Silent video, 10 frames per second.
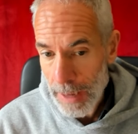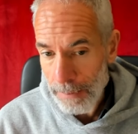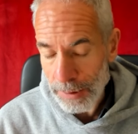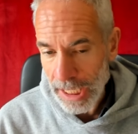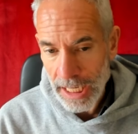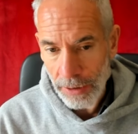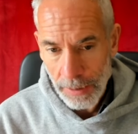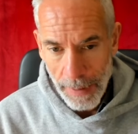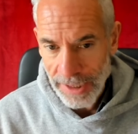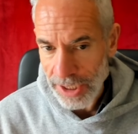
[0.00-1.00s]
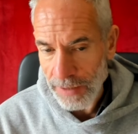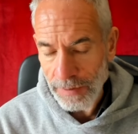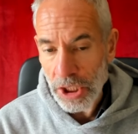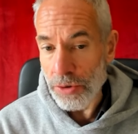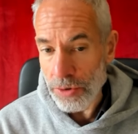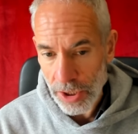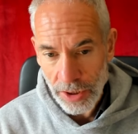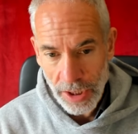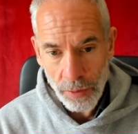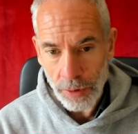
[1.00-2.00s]
particularly on the basis of
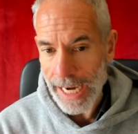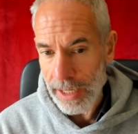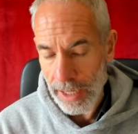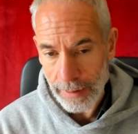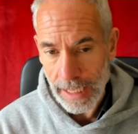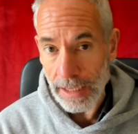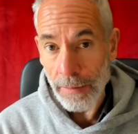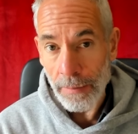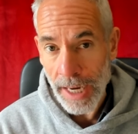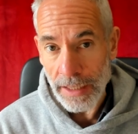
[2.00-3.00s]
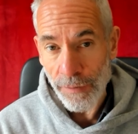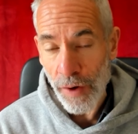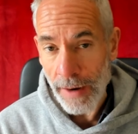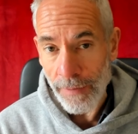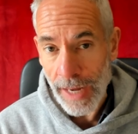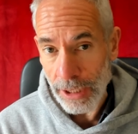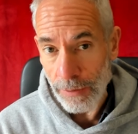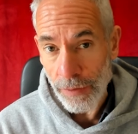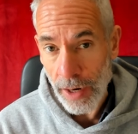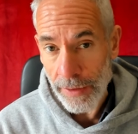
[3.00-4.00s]
users and all that kind of thing that might define
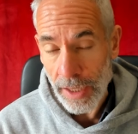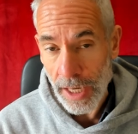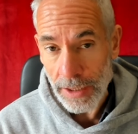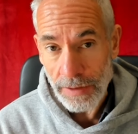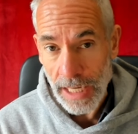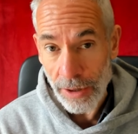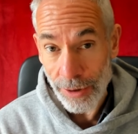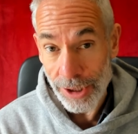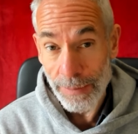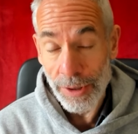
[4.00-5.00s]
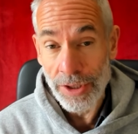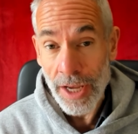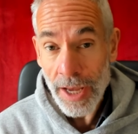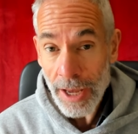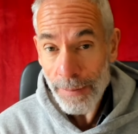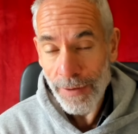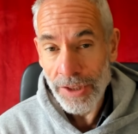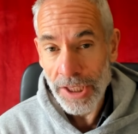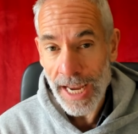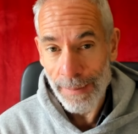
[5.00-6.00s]
value for other kinds of technology because
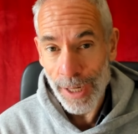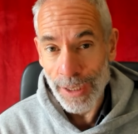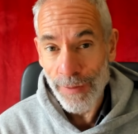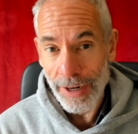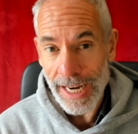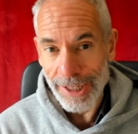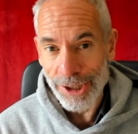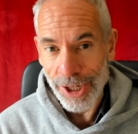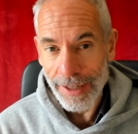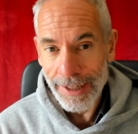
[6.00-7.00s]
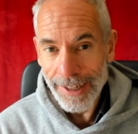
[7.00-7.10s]
privacy tech by its very nature